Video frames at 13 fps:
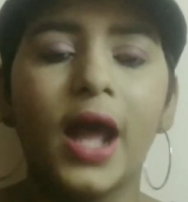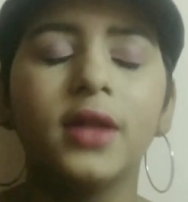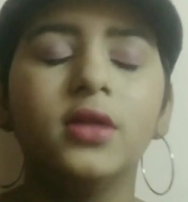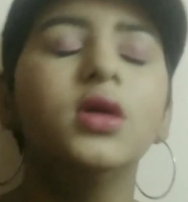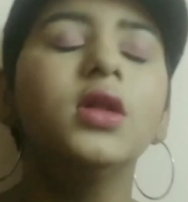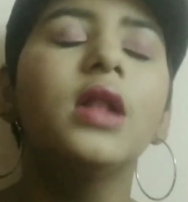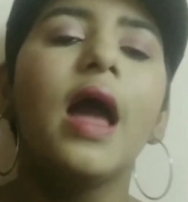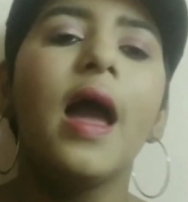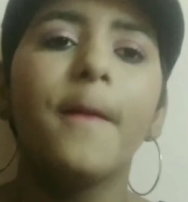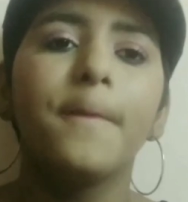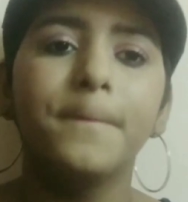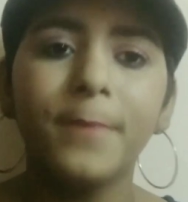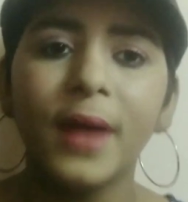channel,
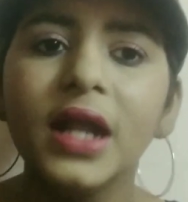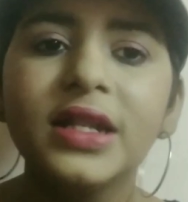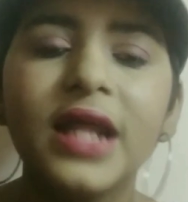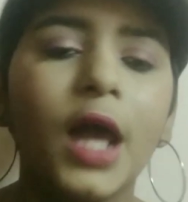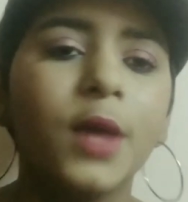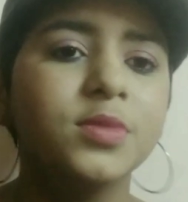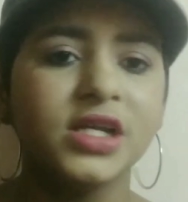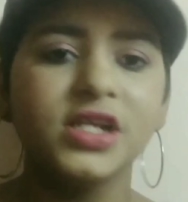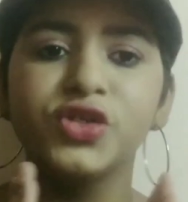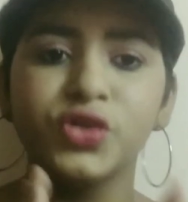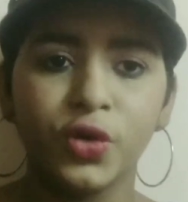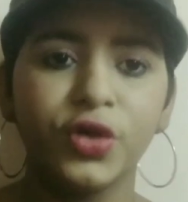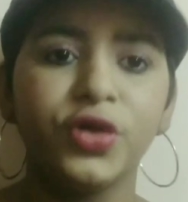but I'm
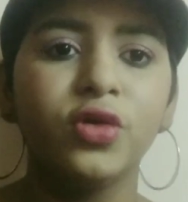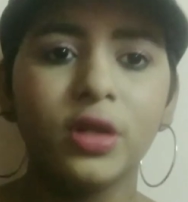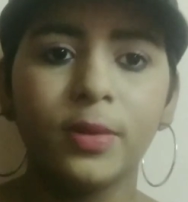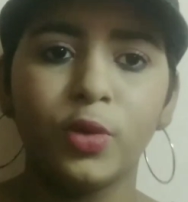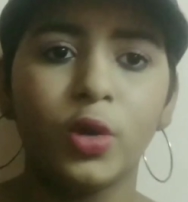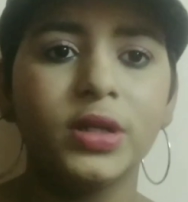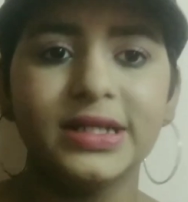just showing you the